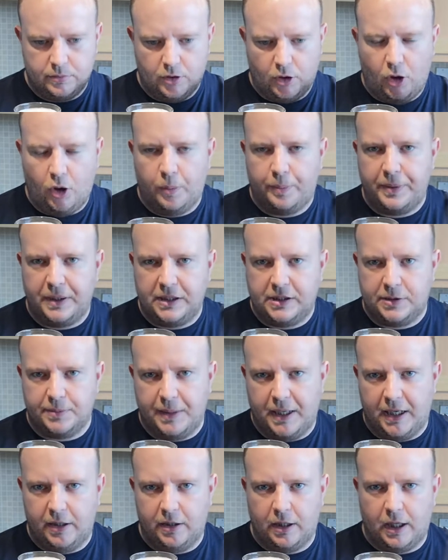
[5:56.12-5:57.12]
hoppy
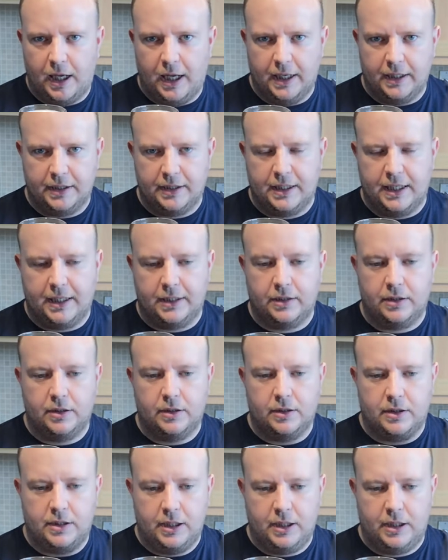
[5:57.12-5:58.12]
smell, and
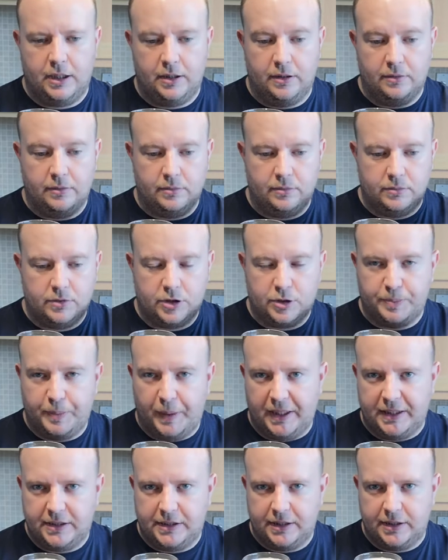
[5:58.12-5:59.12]
then the
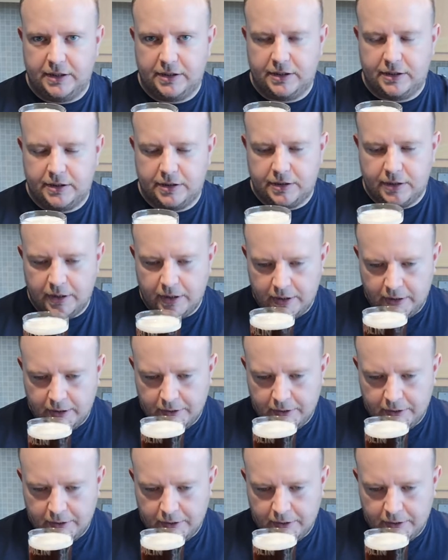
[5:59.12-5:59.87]
spiciness.